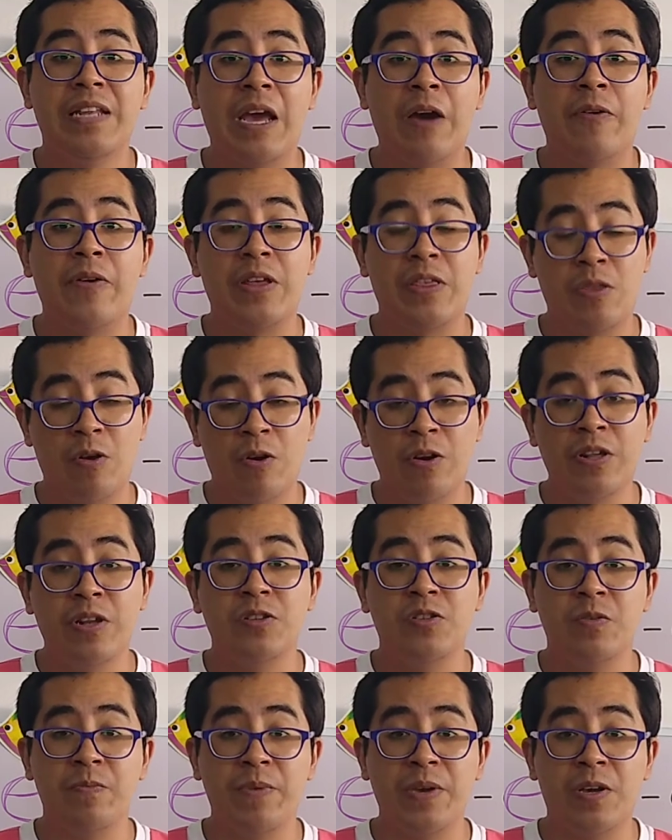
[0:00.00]
Now, in
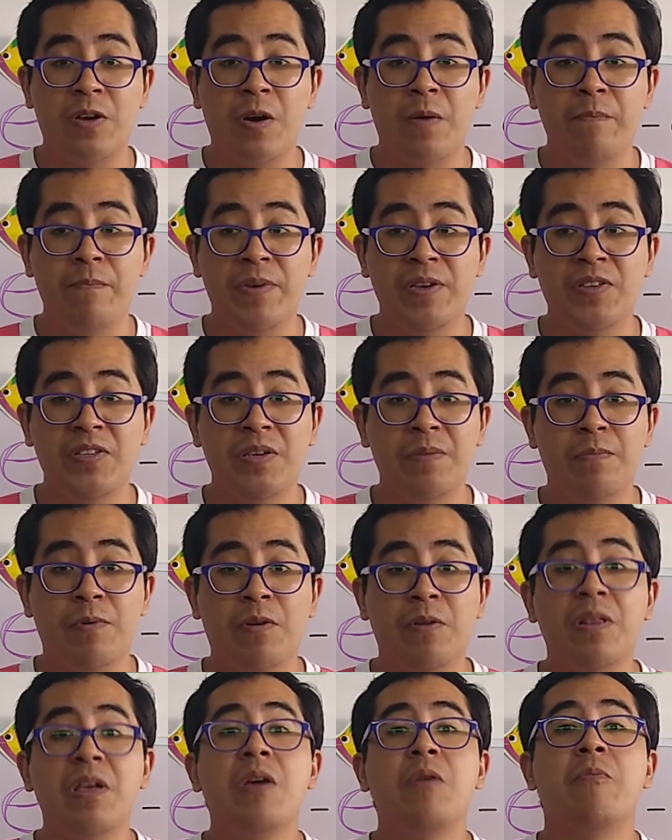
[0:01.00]
order to become
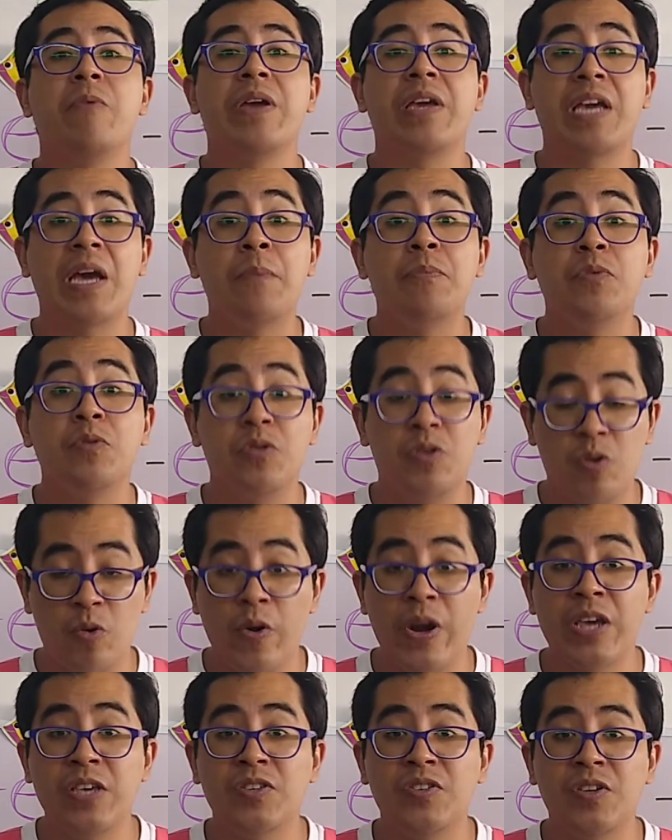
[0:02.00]
visible, we have to
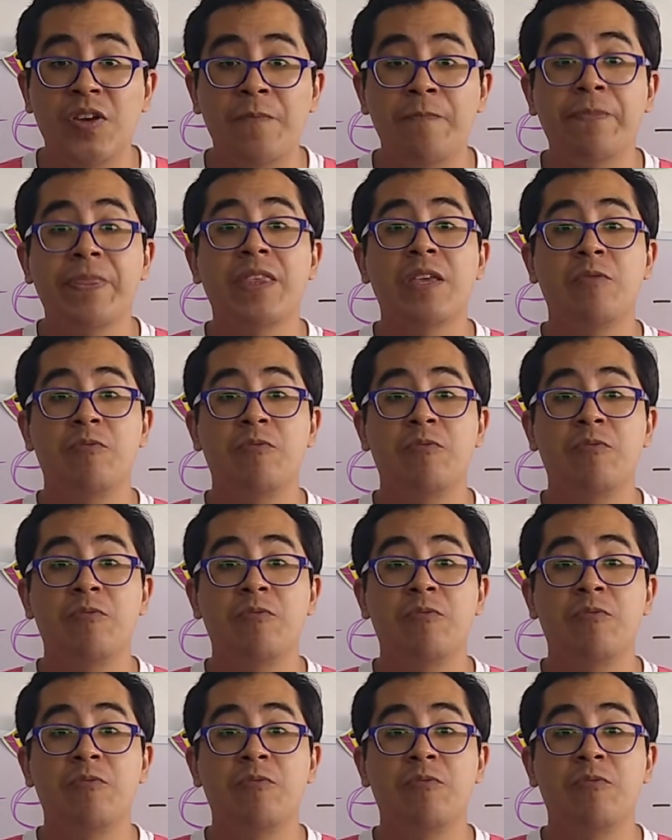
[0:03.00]
trace them.